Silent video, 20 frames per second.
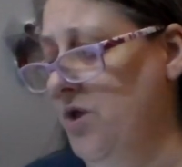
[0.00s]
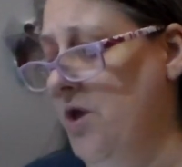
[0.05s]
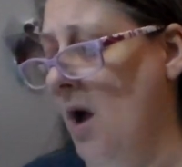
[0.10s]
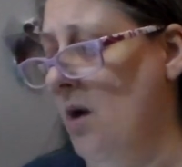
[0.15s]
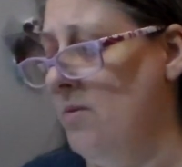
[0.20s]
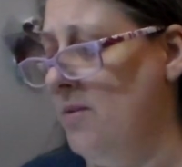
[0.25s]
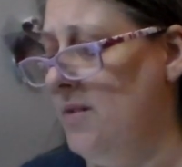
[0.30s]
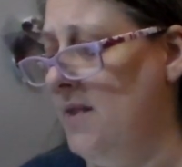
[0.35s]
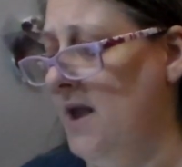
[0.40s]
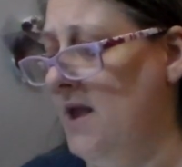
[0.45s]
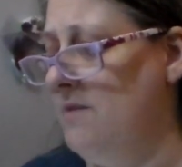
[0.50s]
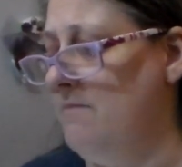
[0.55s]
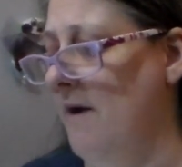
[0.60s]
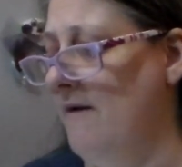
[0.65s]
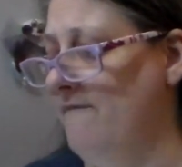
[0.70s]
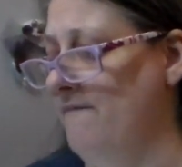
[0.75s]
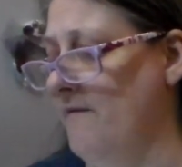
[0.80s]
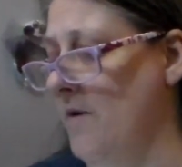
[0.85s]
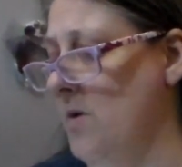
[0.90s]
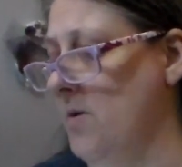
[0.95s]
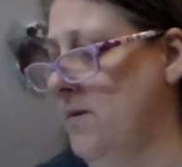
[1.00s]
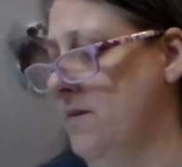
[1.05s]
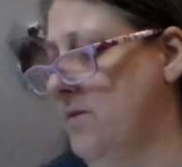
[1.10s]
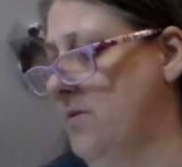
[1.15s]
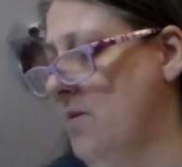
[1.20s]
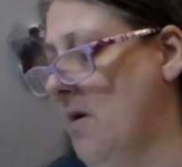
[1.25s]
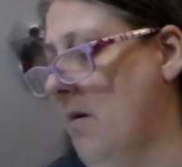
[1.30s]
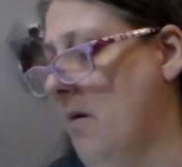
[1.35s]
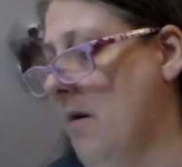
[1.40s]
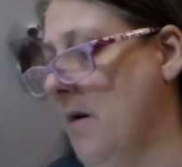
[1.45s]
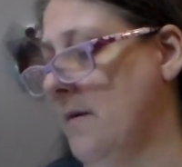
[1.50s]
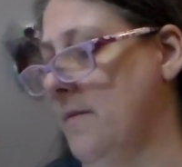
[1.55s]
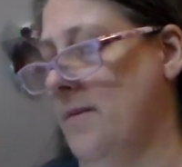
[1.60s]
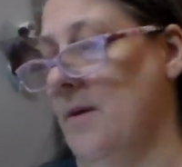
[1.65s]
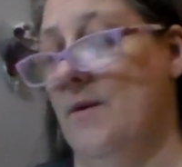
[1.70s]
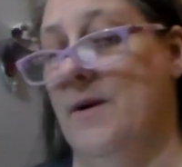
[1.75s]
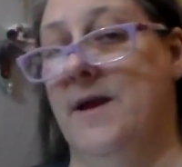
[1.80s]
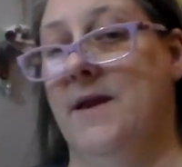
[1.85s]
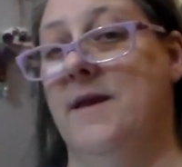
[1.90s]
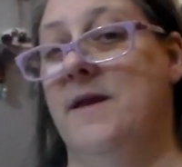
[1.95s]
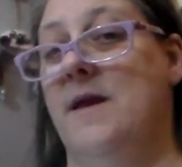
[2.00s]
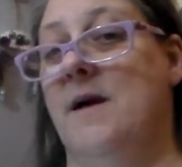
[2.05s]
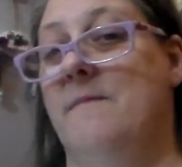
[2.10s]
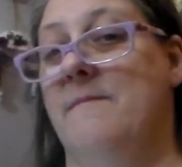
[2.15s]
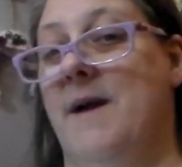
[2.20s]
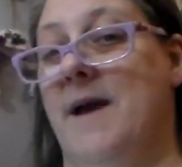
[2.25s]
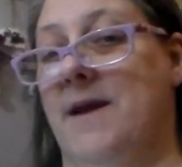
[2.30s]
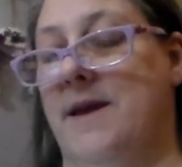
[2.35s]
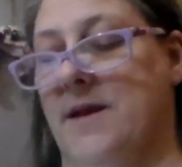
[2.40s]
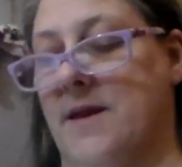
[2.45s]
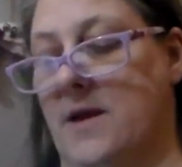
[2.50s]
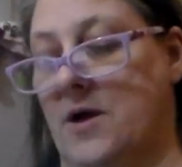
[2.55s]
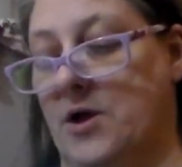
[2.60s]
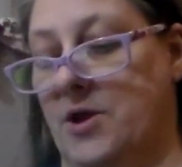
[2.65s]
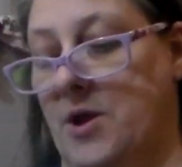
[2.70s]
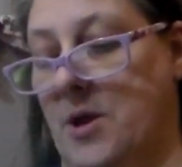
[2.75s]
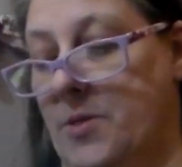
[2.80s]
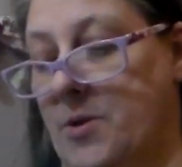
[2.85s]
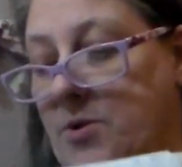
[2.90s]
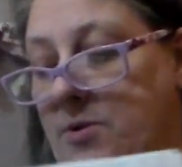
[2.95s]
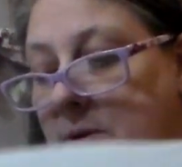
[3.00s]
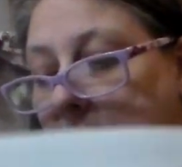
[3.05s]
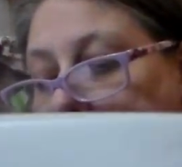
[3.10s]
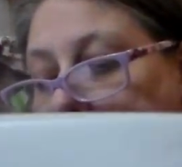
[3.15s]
Y'all seen my first chart, so I ended up making another